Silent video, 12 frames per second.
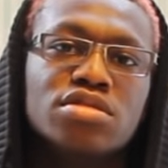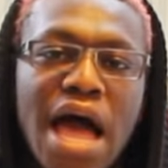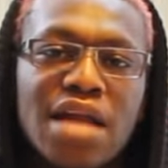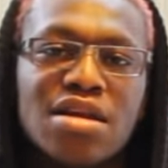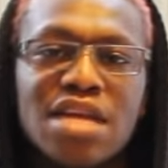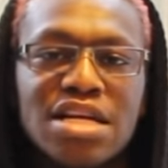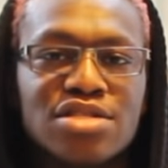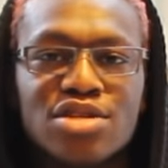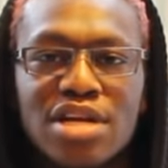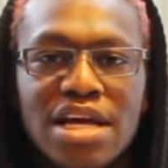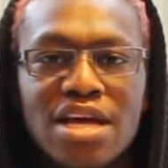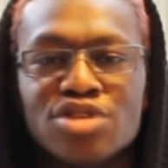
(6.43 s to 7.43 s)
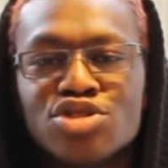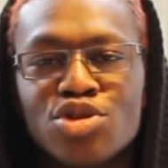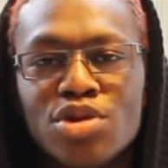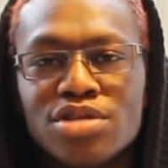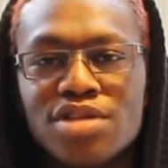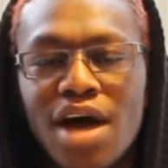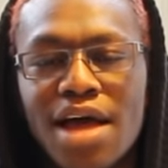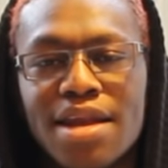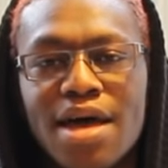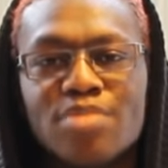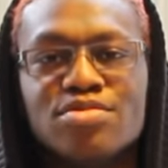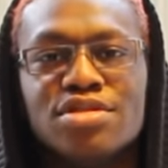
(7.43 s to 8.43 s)
and literally as soon as I
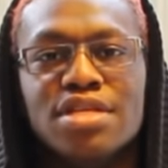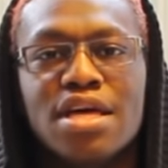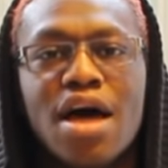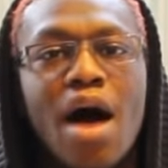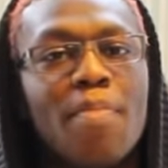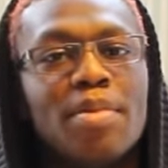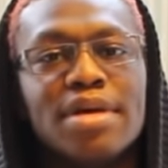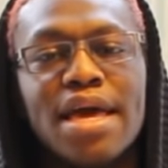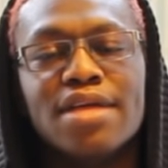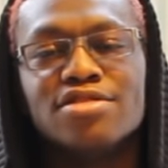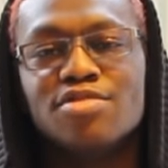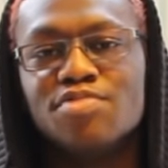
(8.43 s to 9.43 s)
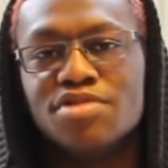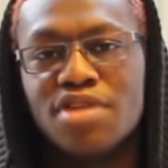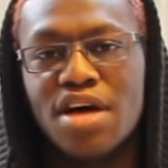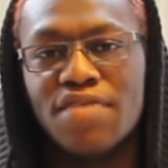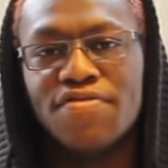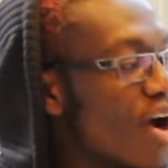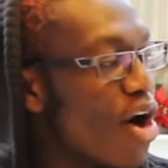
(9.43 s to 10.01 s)
announced it, I've been getting some stuff.